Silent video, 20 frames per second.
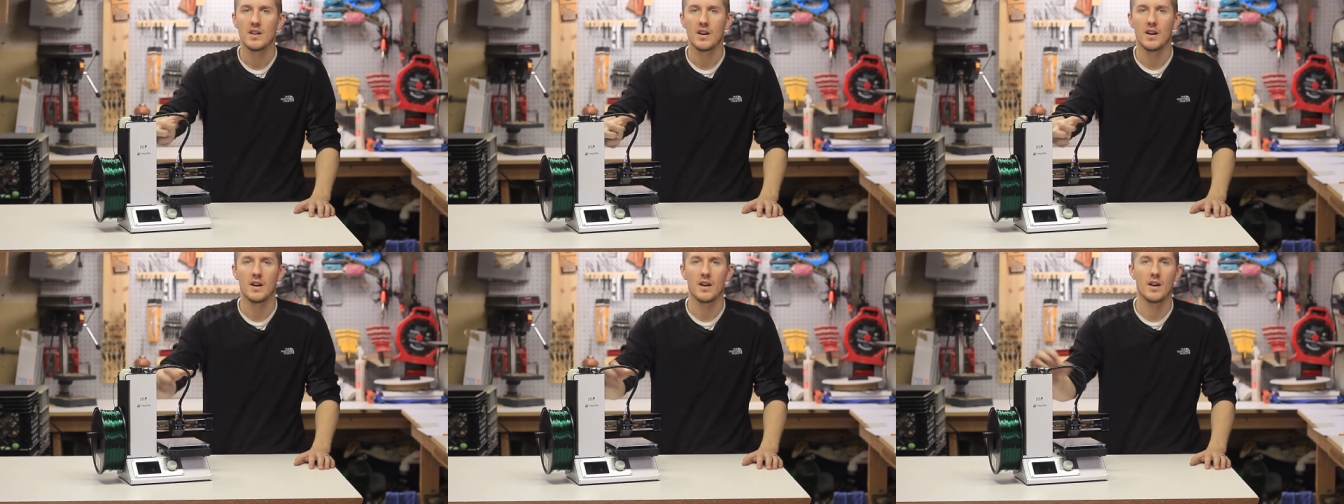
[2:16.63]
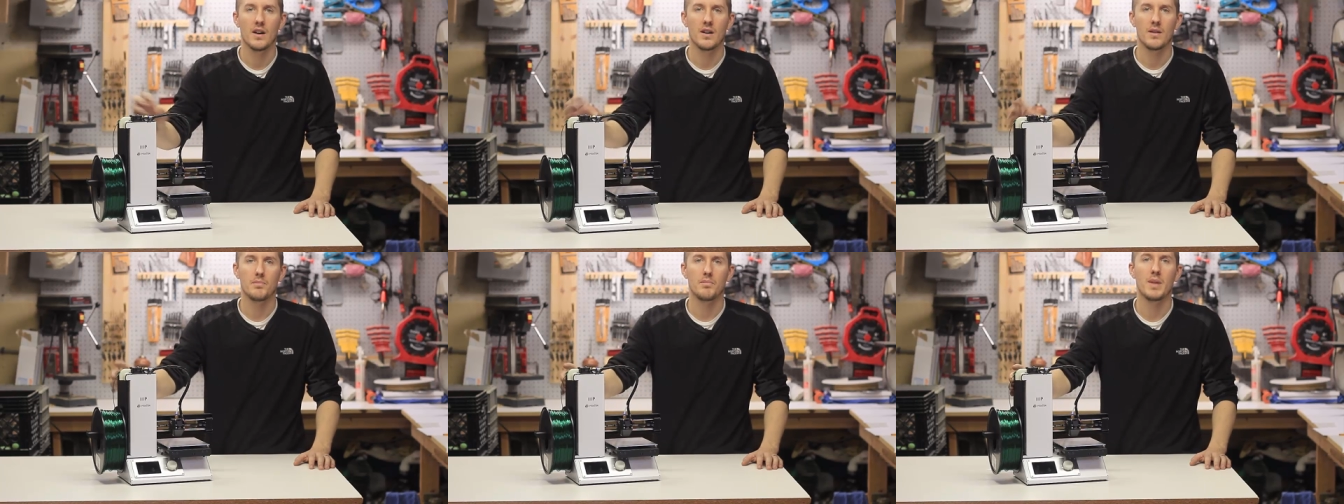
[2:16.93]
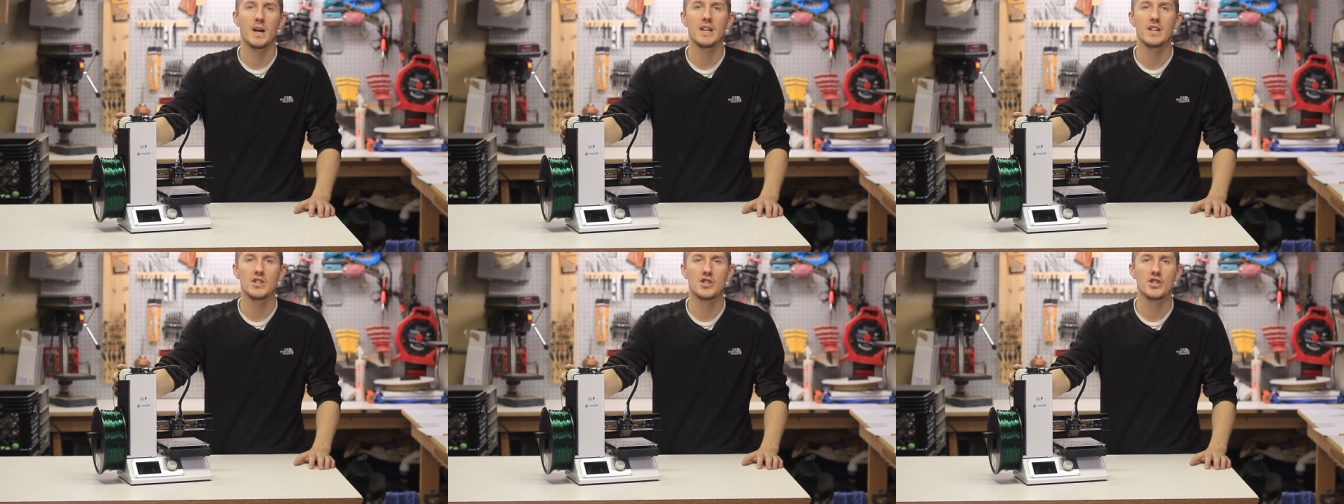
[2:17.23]
uh, a
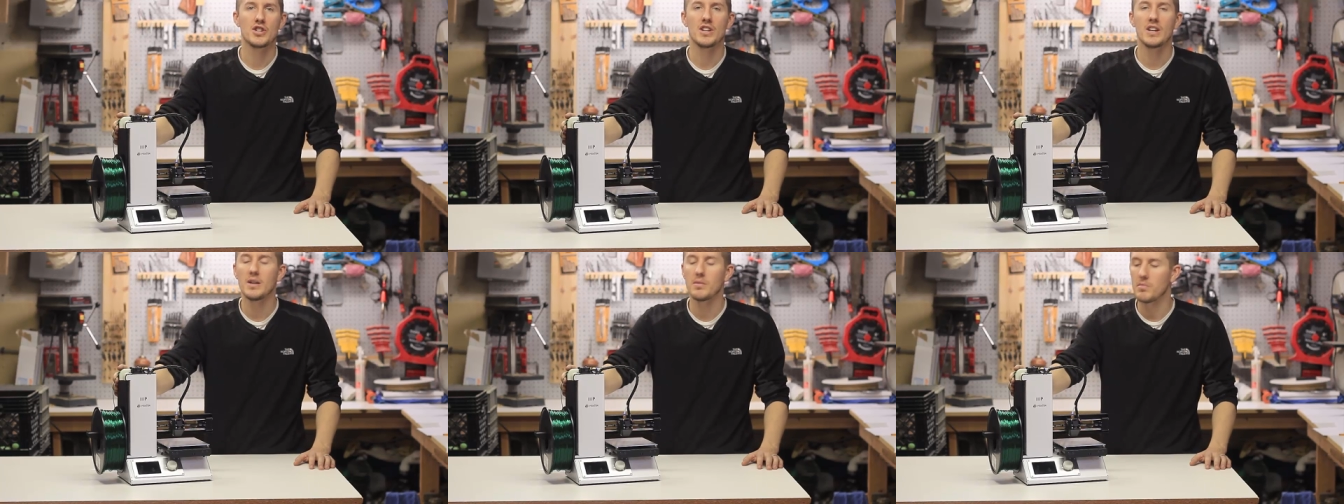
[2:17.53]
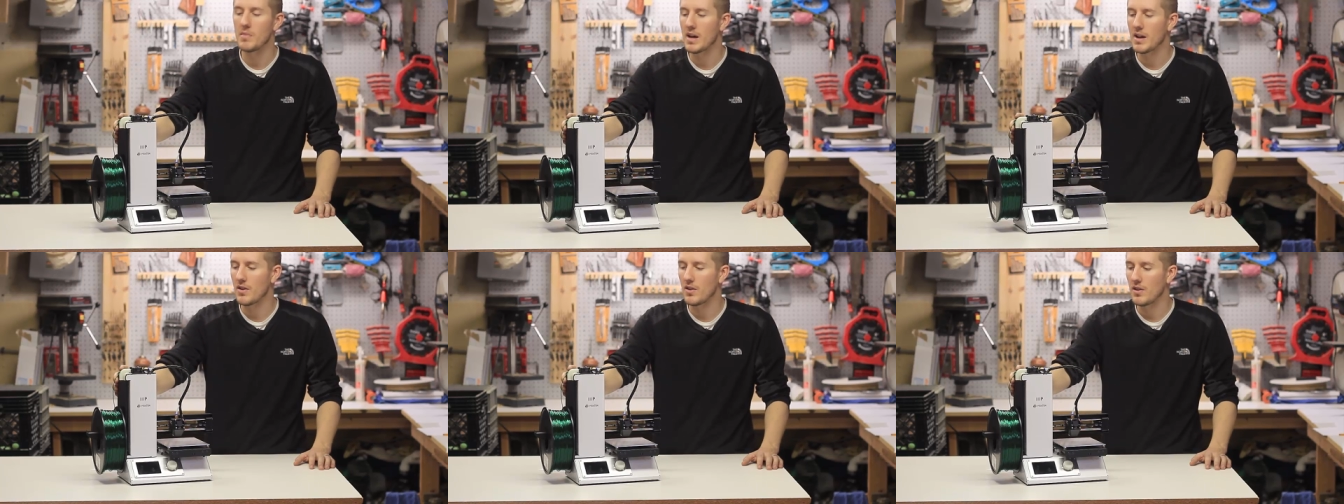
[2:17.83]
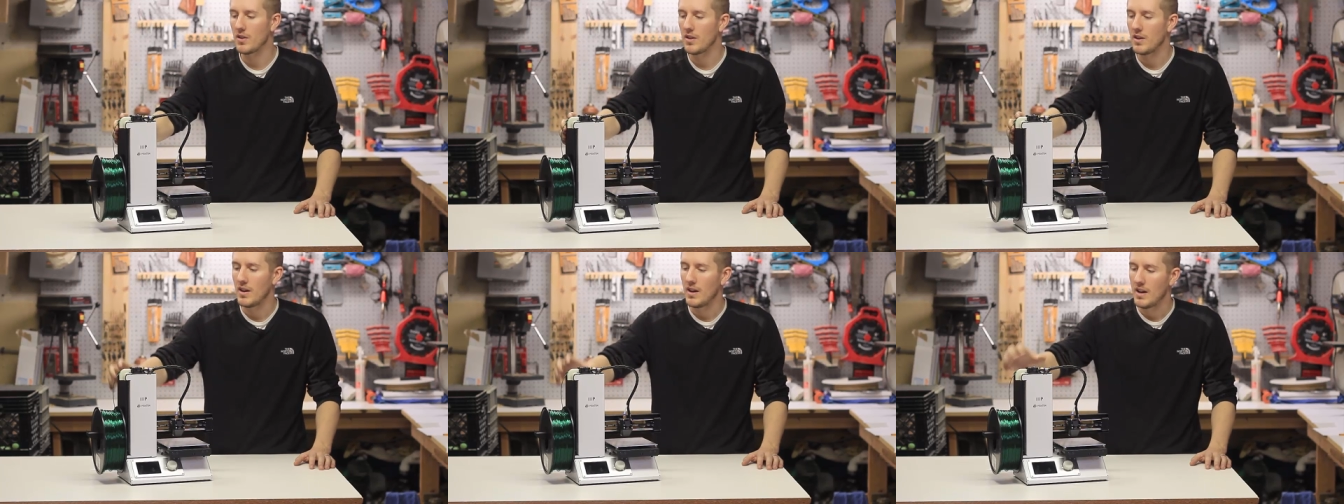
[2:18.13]
bent sheet
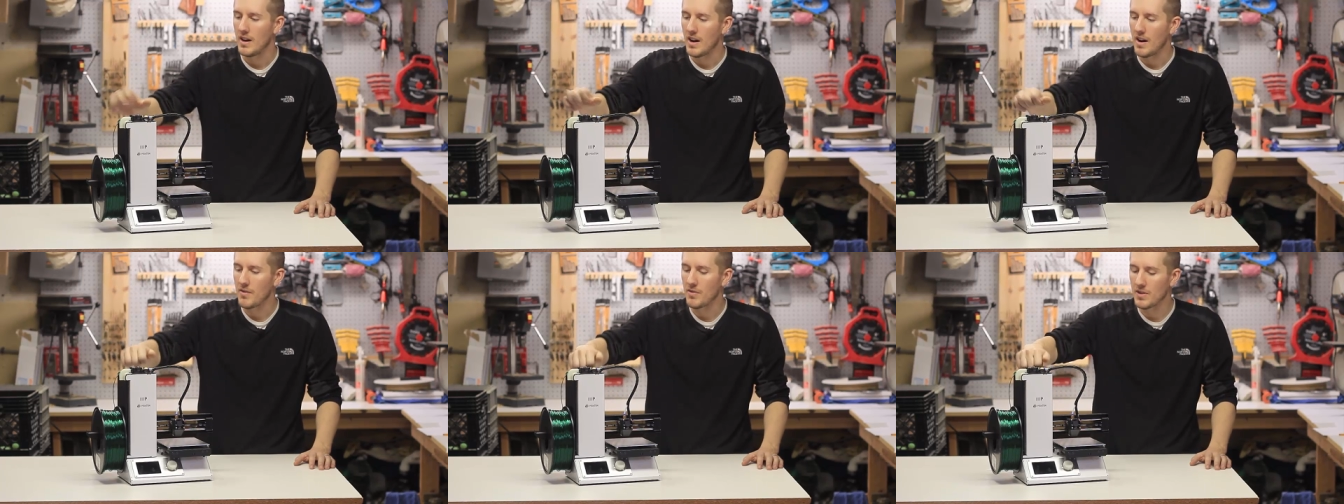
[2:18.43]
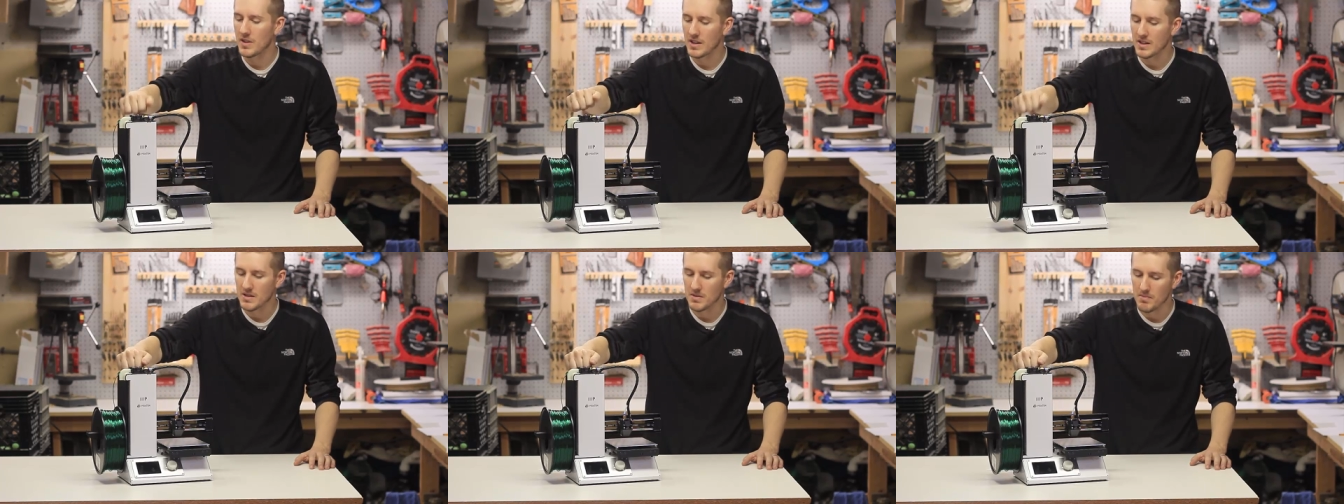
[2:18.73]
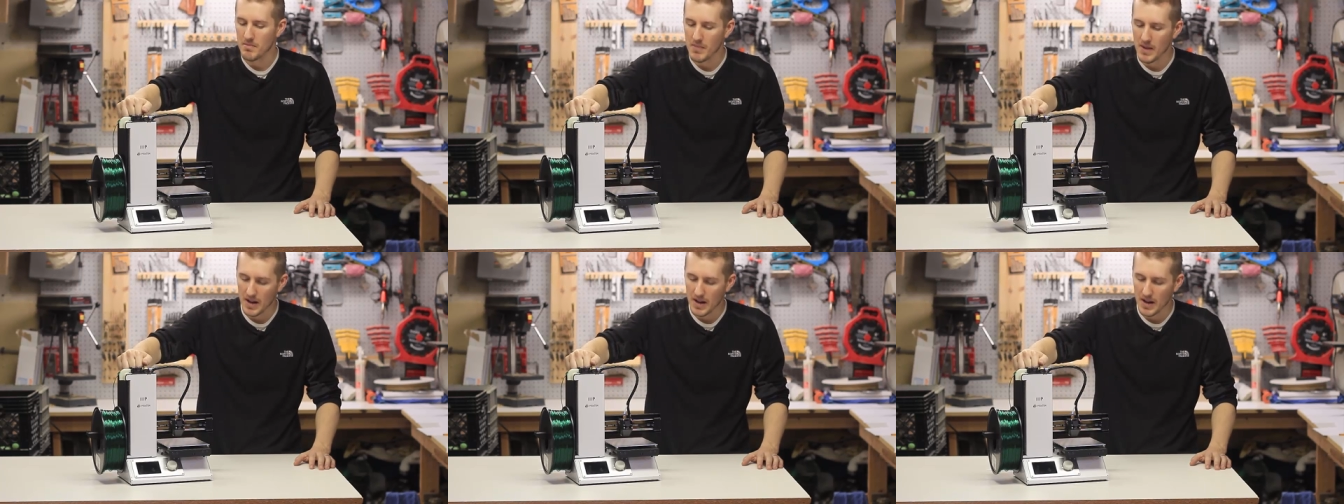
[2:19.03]
metal everything's